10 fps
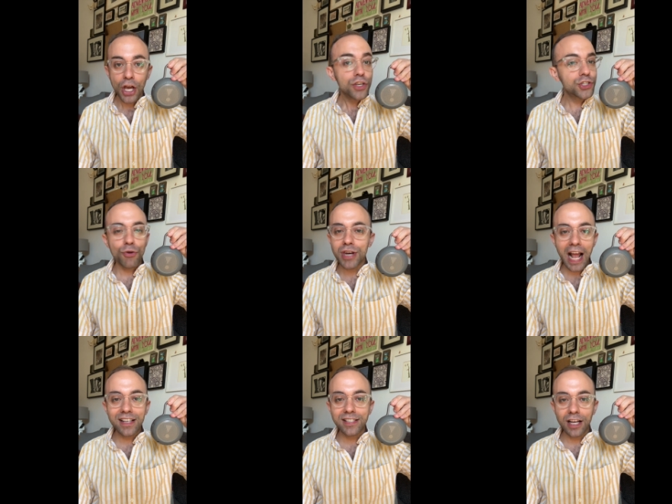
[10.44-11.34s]
So
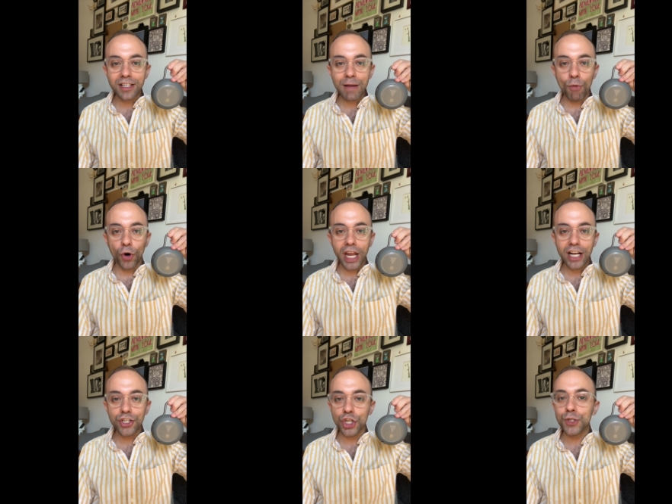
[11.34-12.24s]
next Sunday
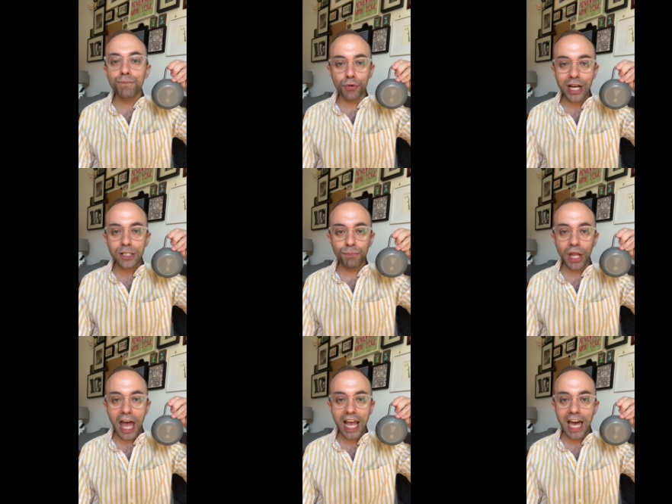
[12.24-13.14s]
morning, just press
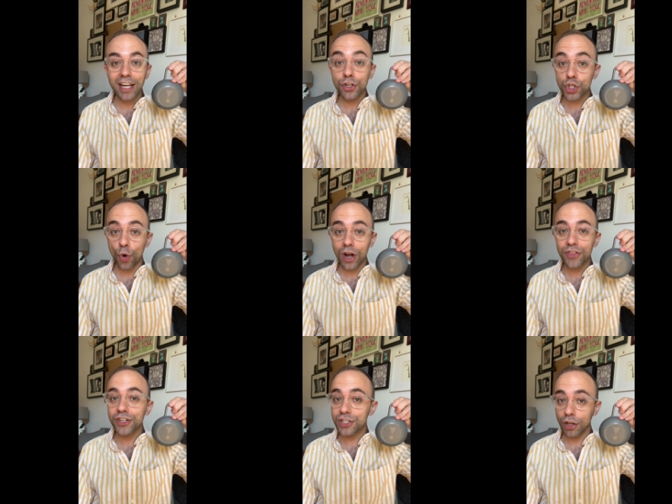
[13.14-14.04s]
play and
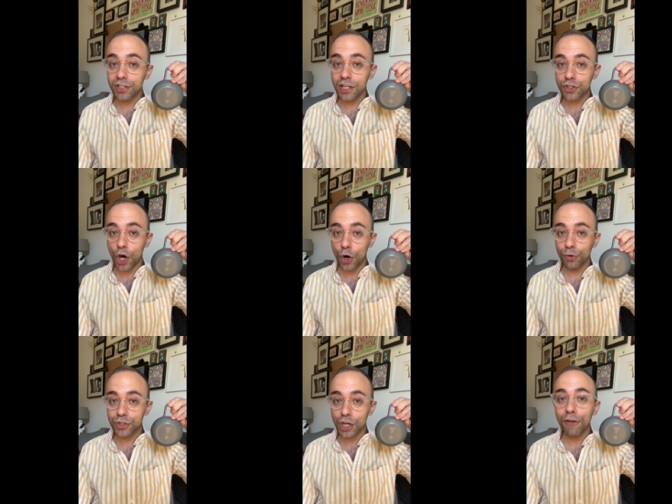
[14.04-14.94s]
enjoy the dulcet
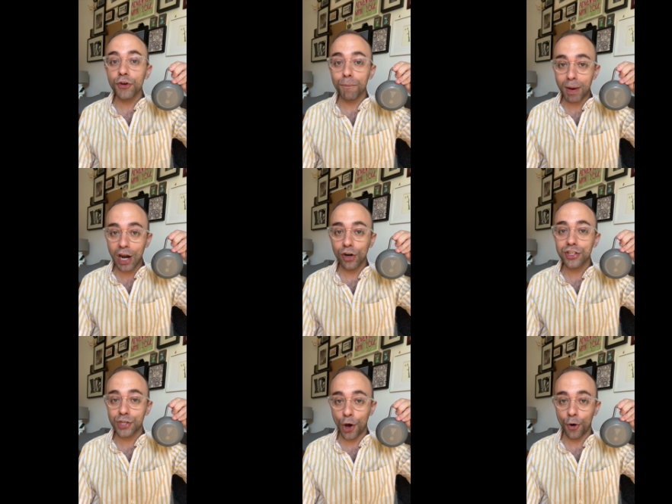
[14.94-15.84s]
tones of your
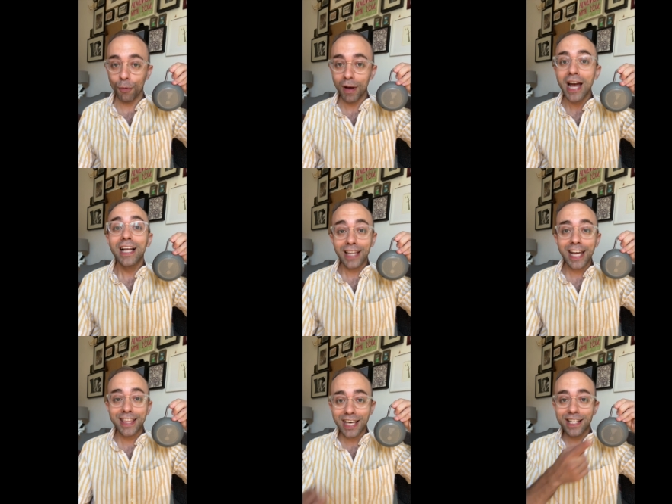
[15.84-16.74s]
parents' home,
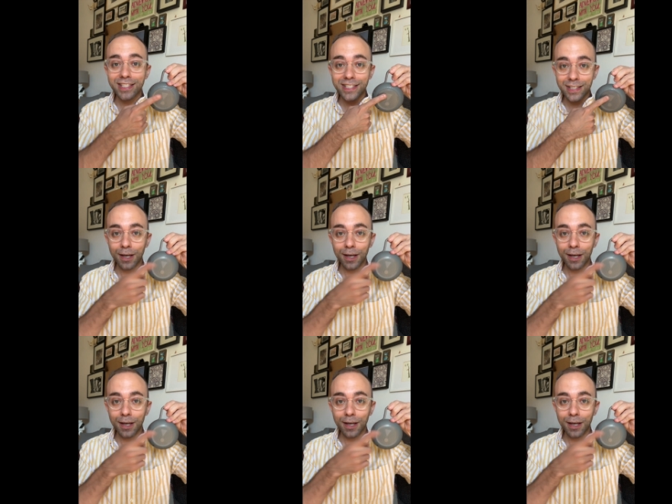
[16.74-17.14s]
like this.